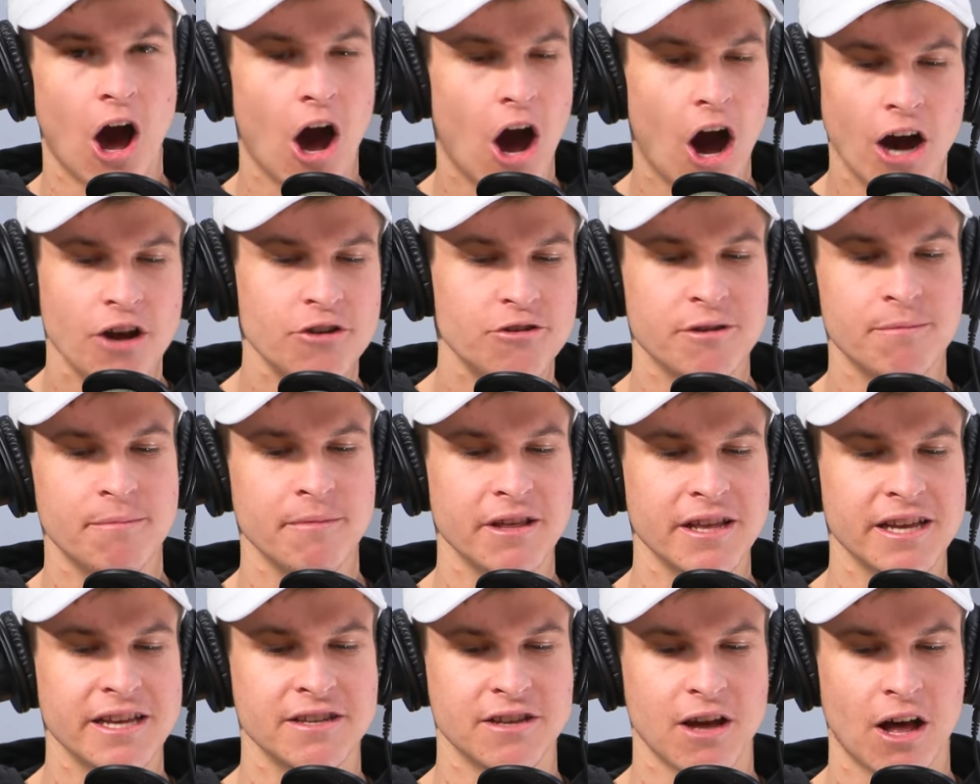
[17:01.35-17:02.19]
$100
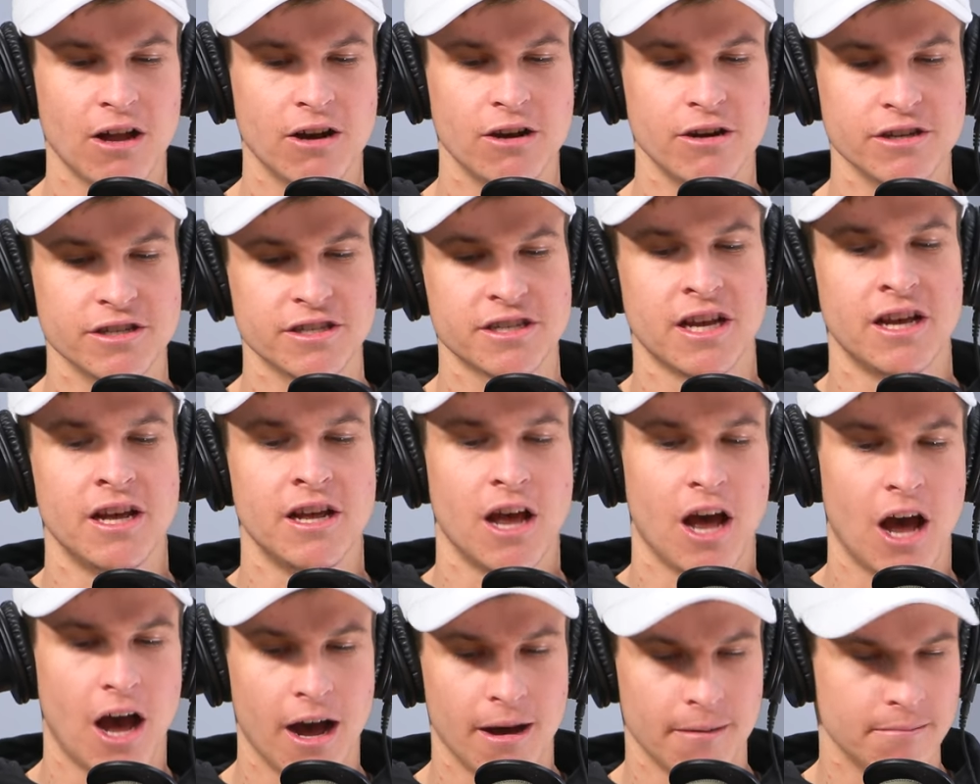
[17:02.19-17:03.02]
million
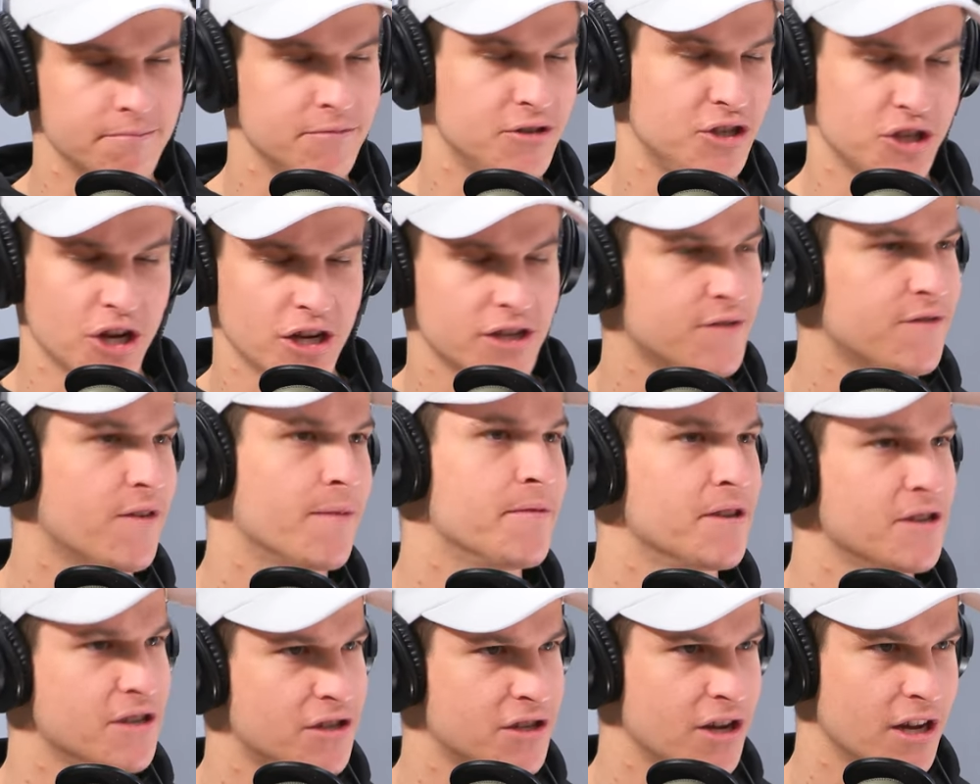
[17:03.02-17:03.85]
um, just
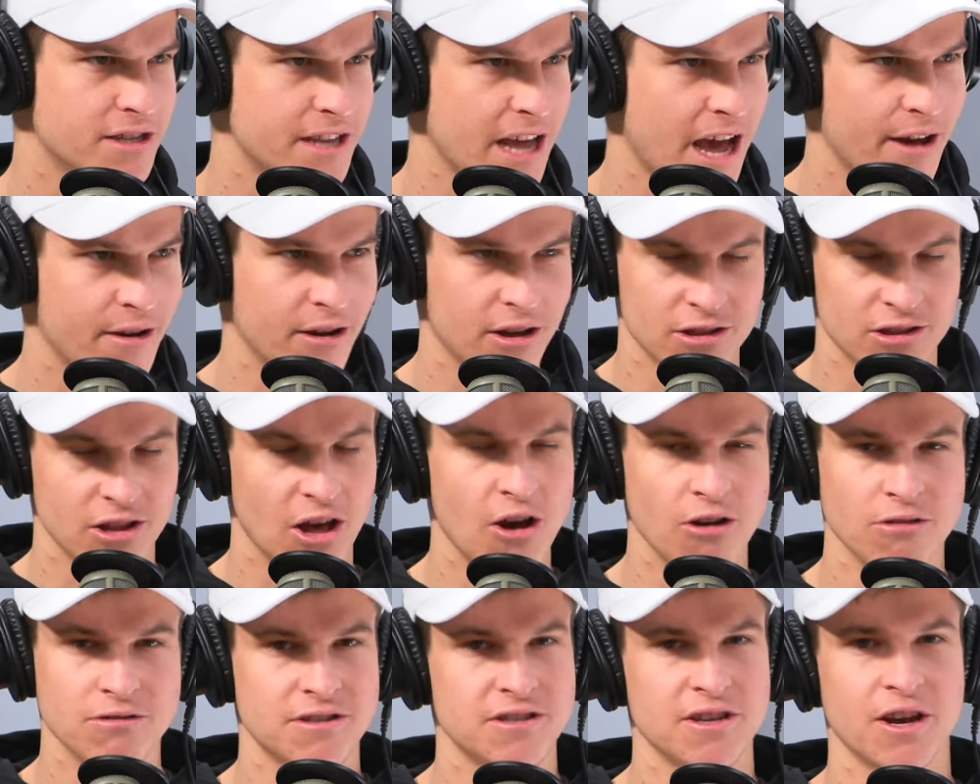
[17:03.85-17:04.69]
from the shutdown
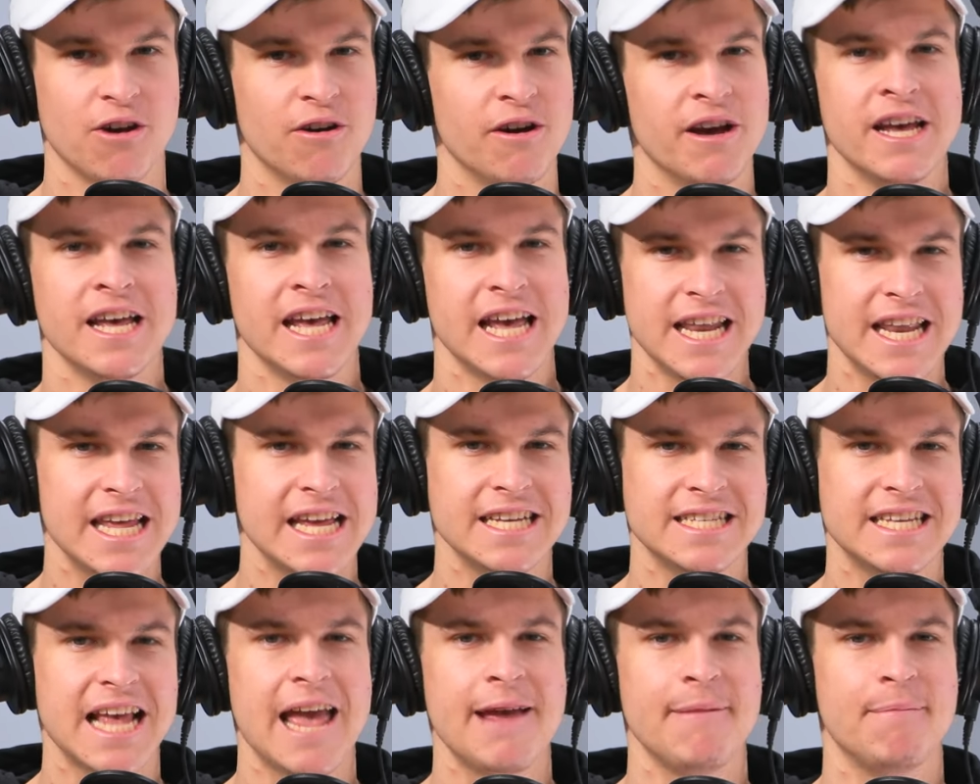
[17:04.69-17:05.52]
alone. So it
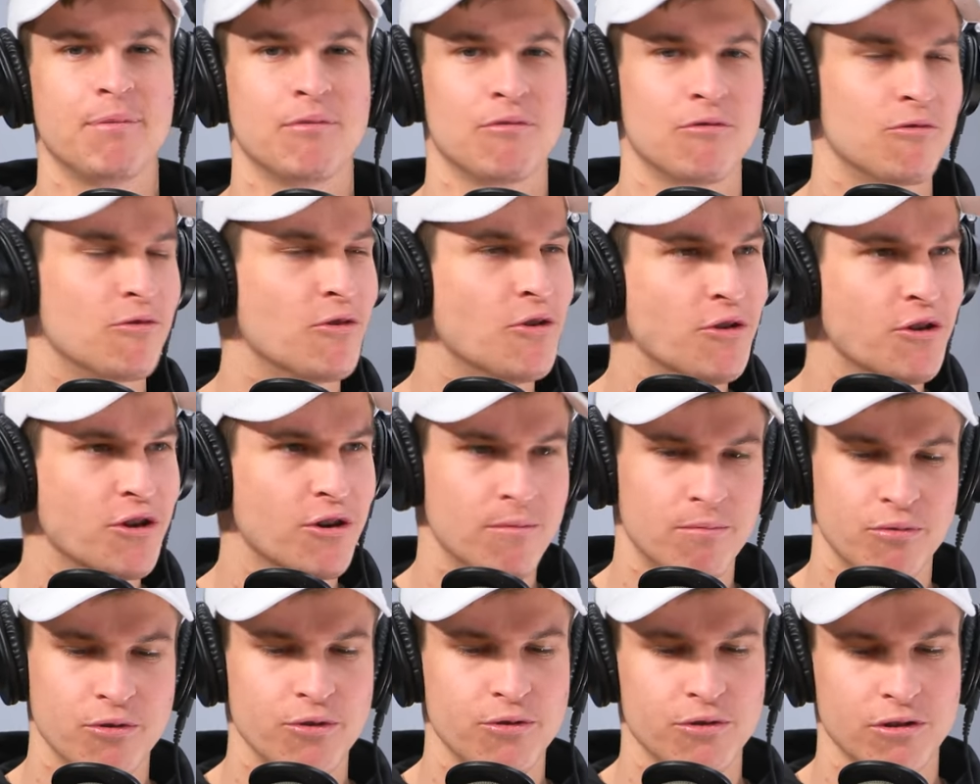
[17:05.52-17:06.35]
is a
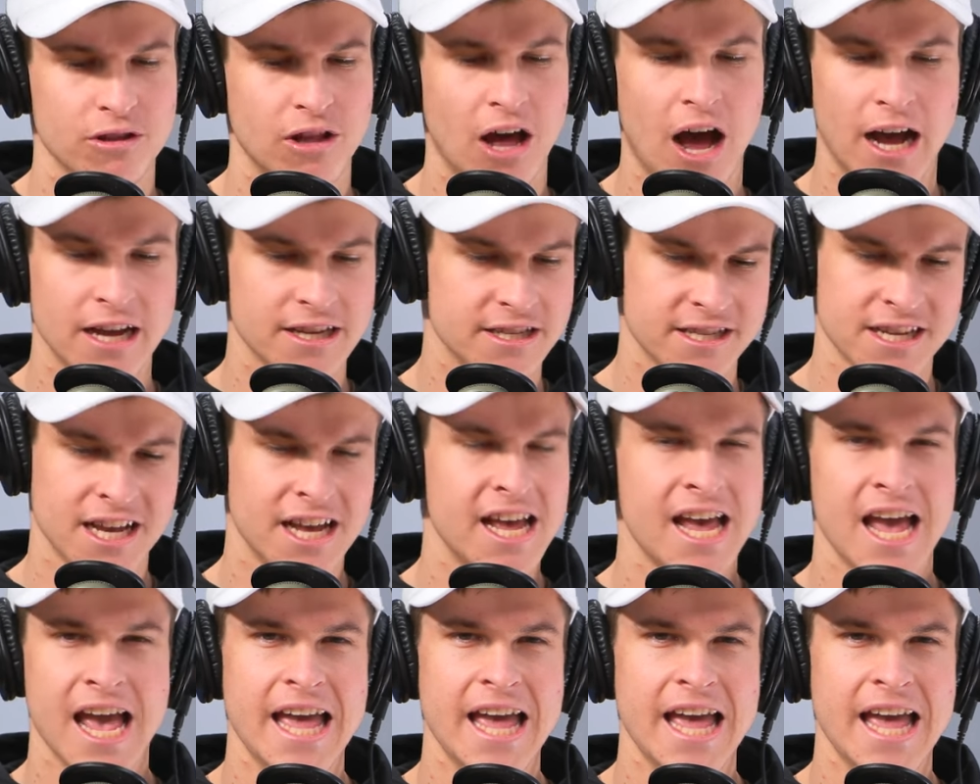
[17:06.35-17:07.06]
brutal, brutal loss.